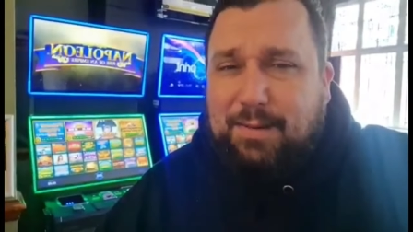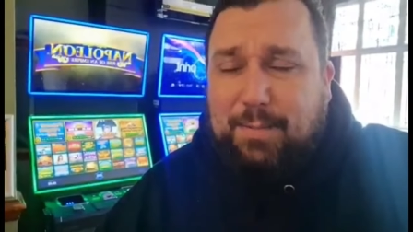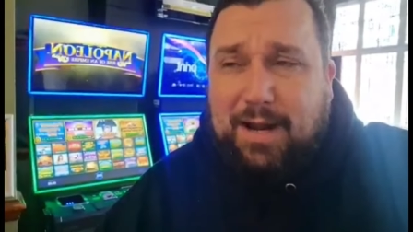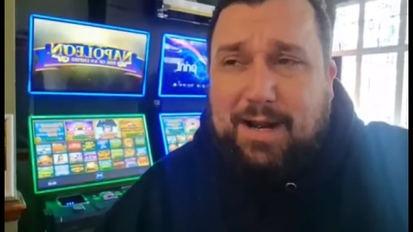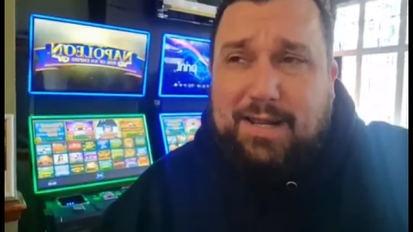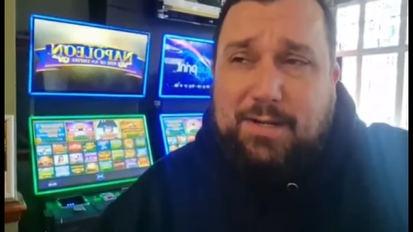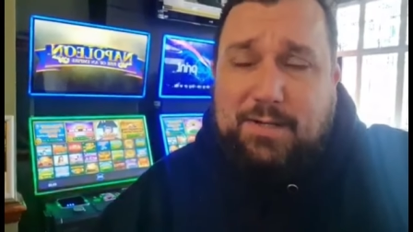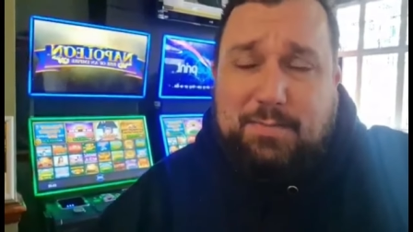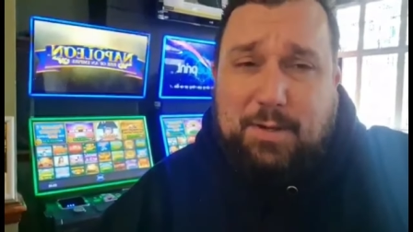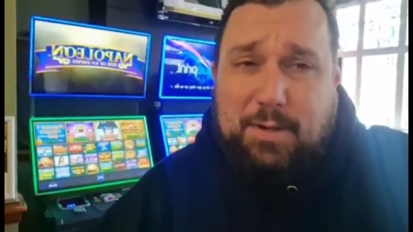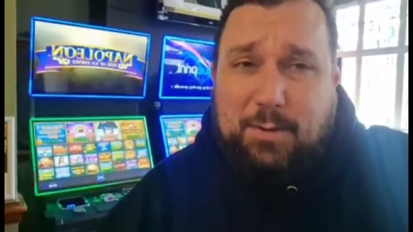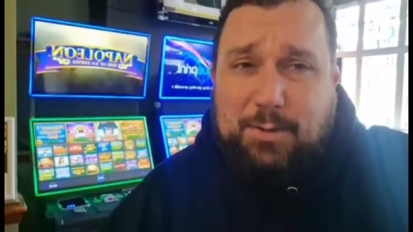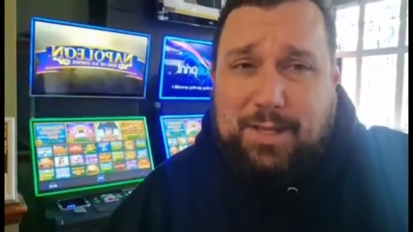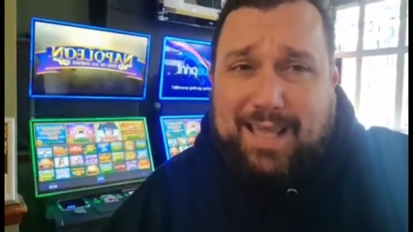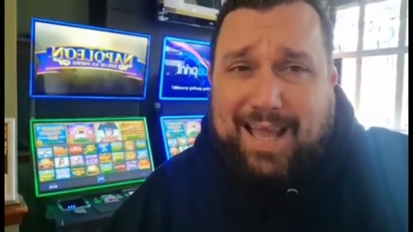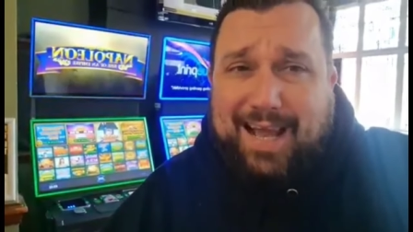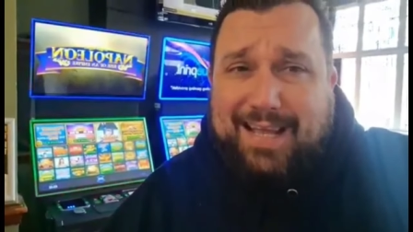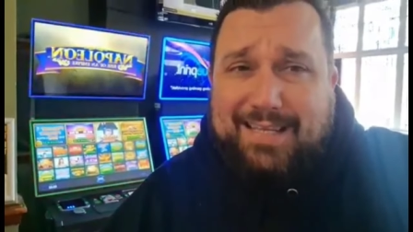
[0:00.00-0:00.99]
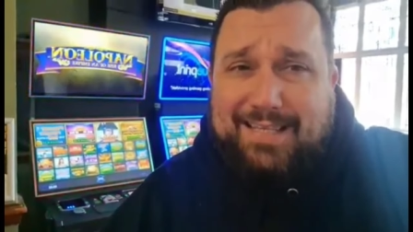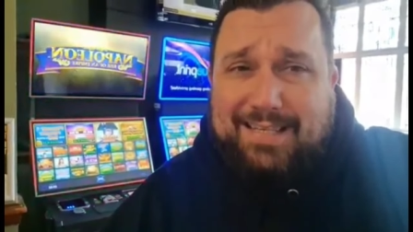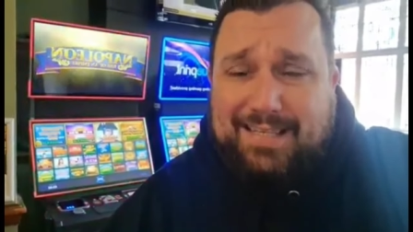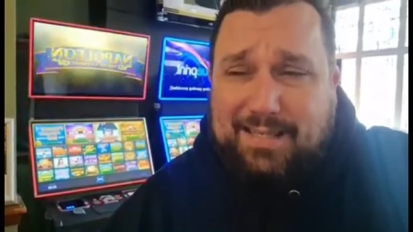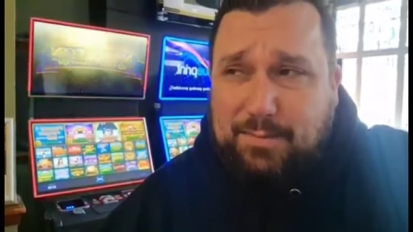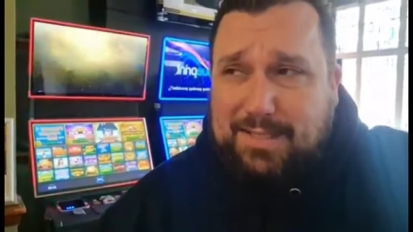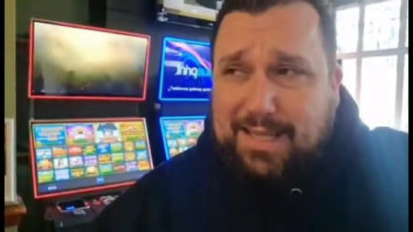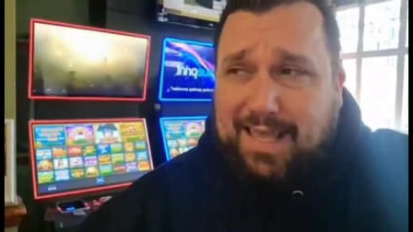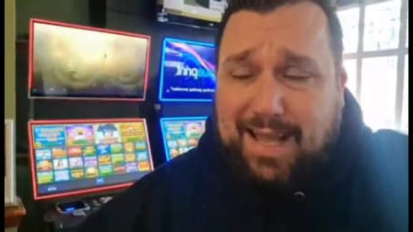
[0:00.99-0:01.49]
Apparently, it used to be called the gate because
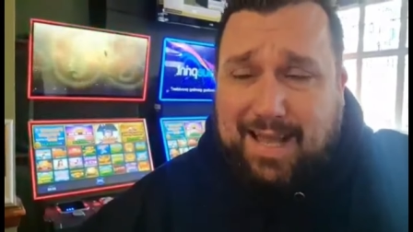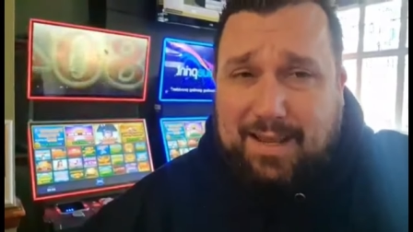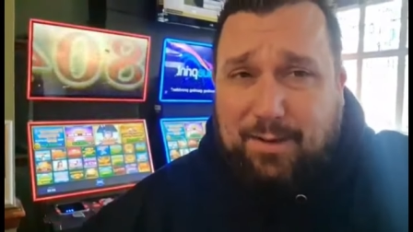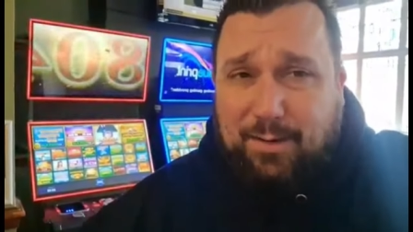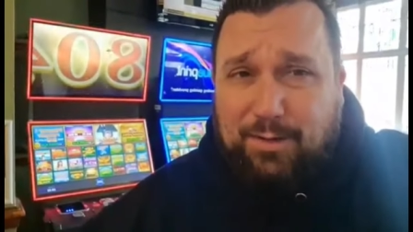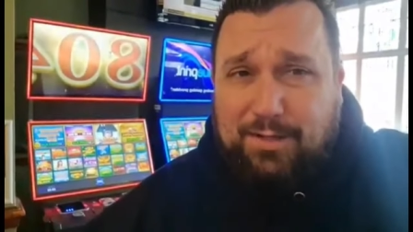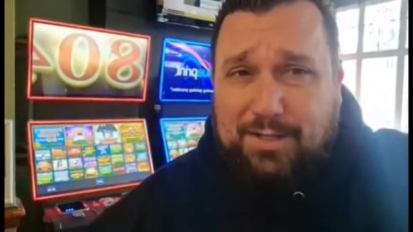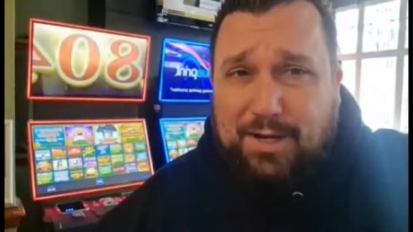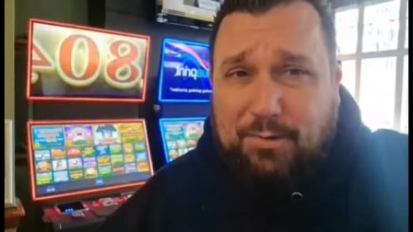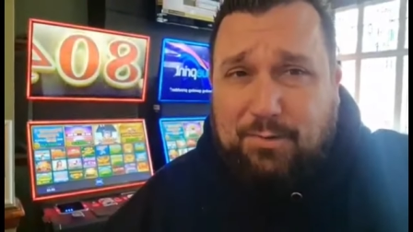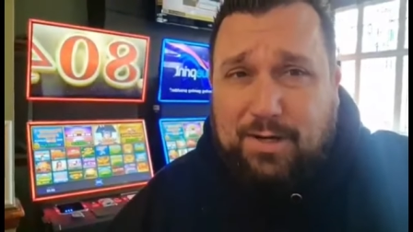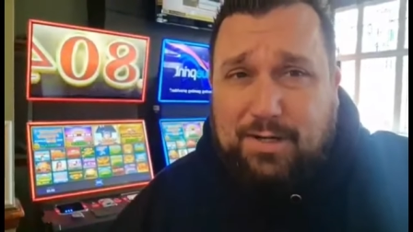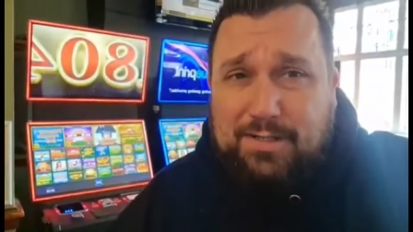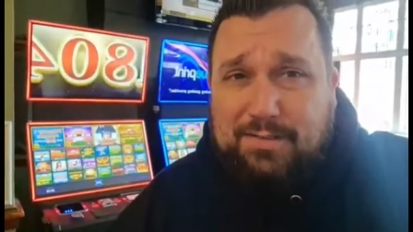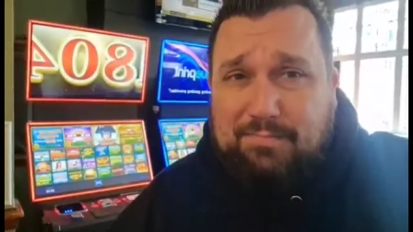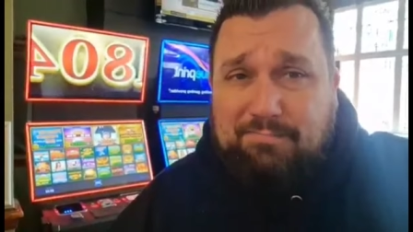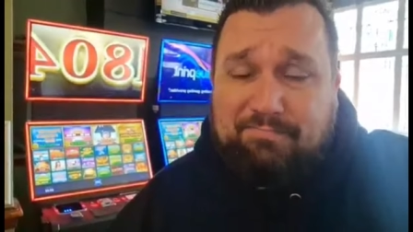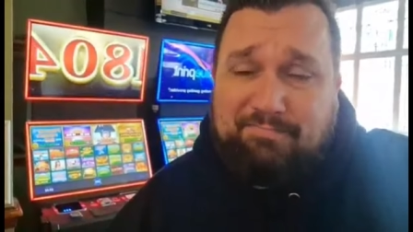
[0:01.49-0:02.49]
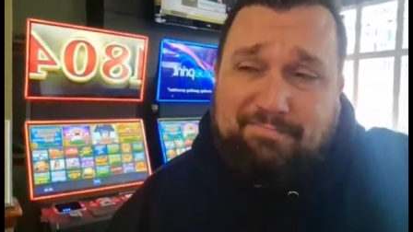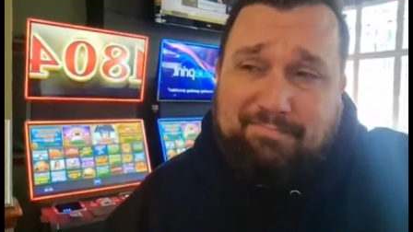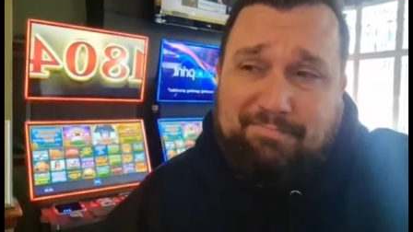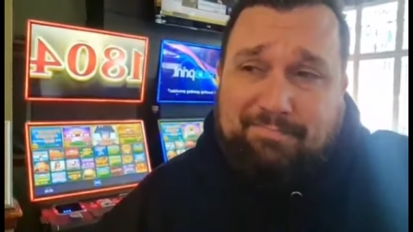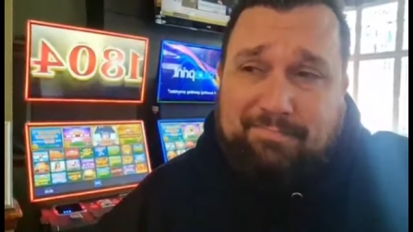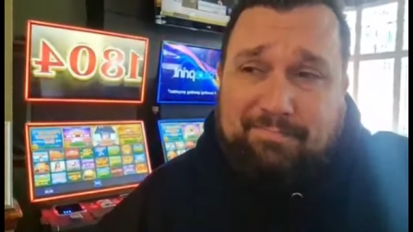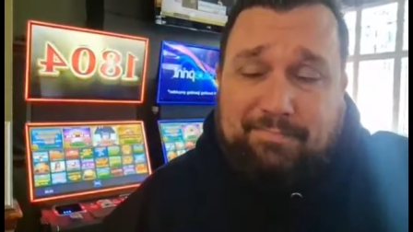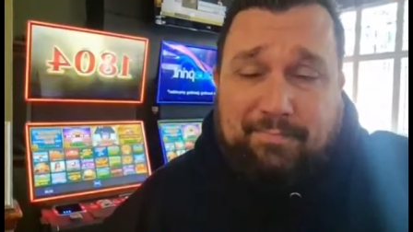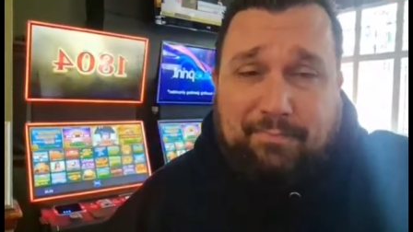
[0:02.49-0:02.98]
it was a gate on the toll road.
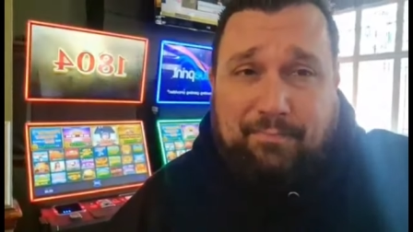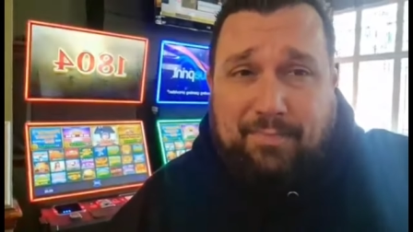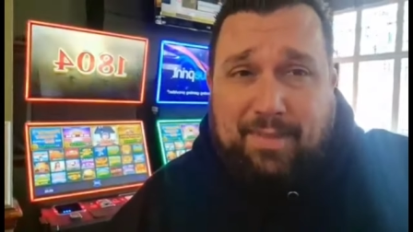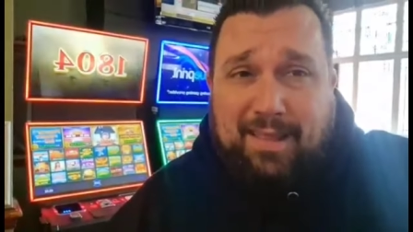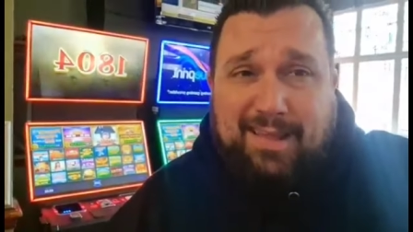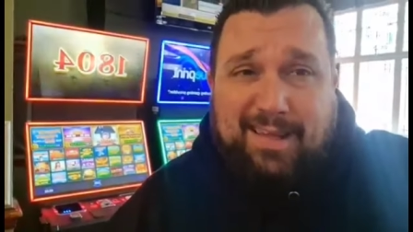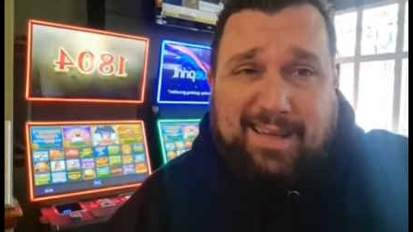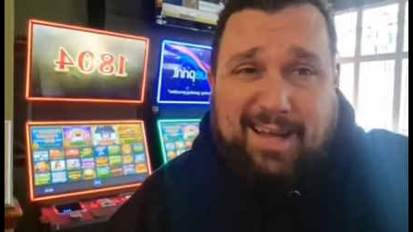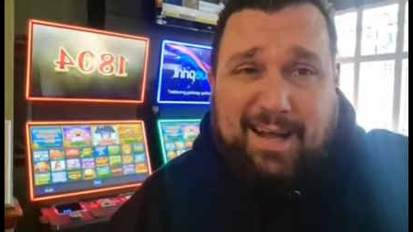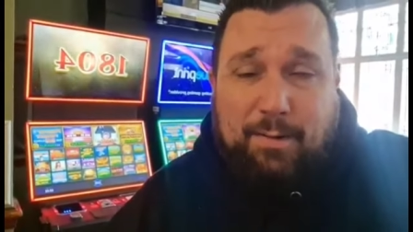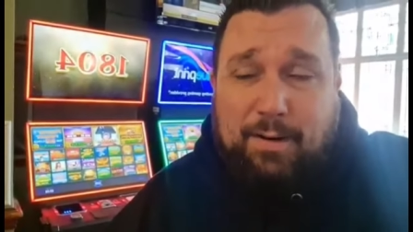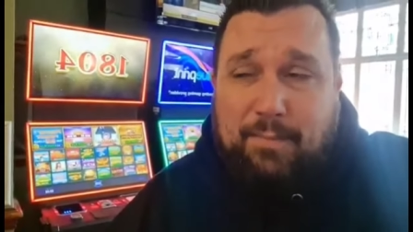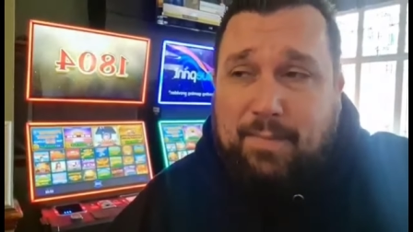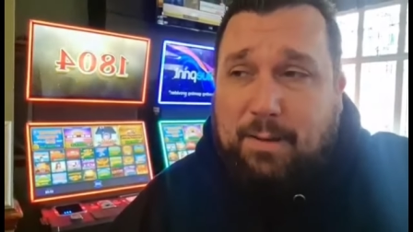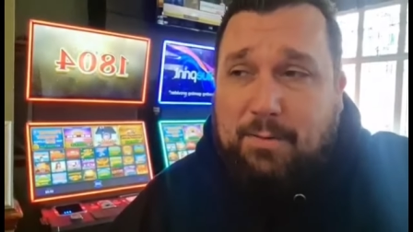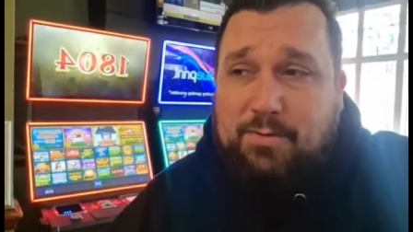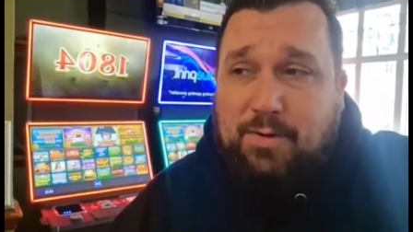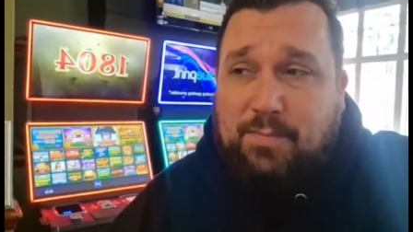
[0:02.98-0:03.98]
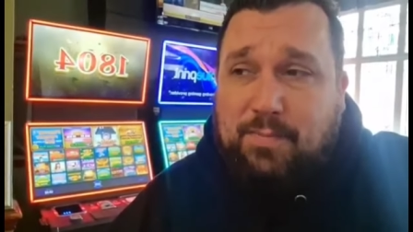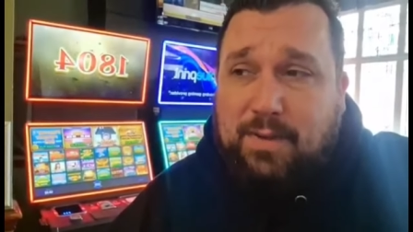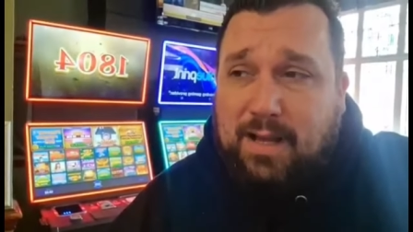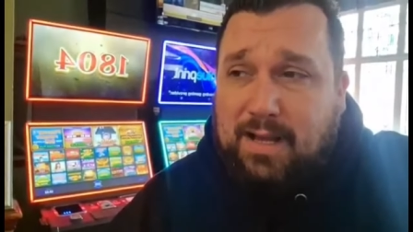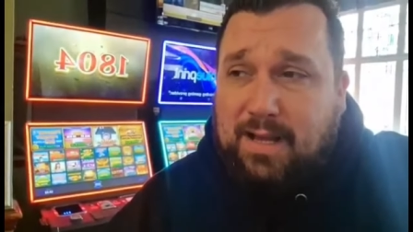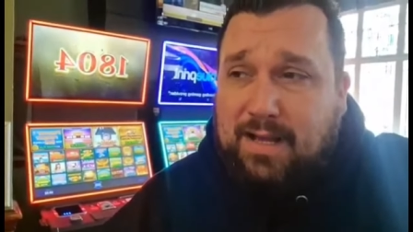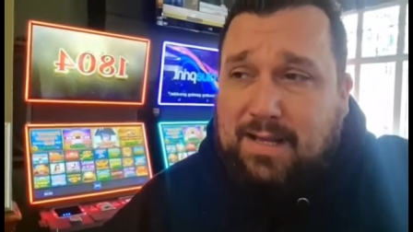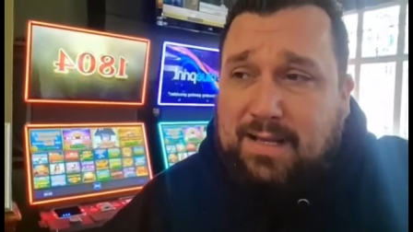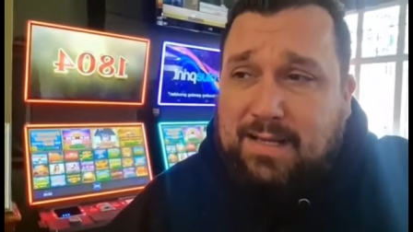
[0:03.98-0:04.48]
Oh well, I was wrong.
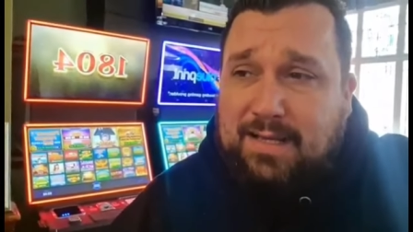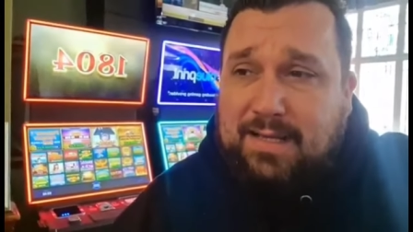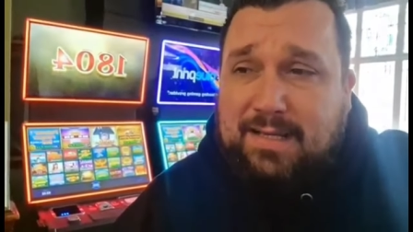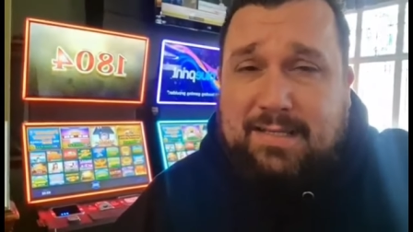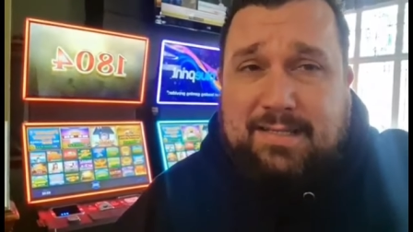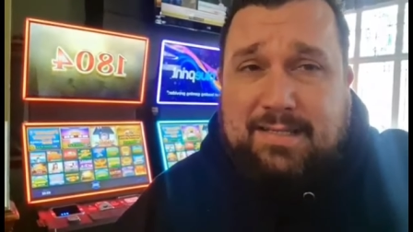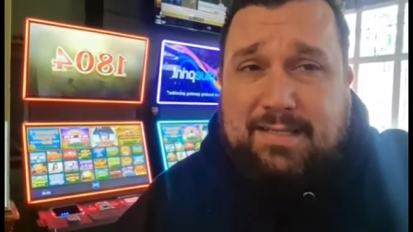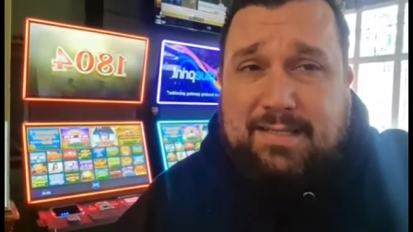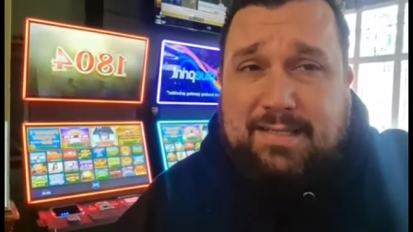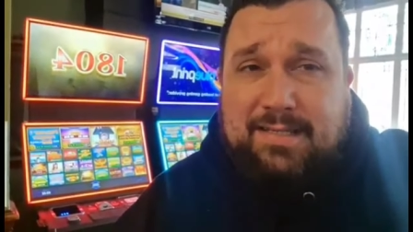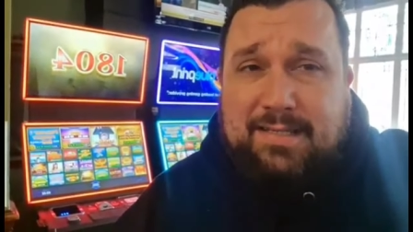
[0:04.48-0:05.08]
Uh, six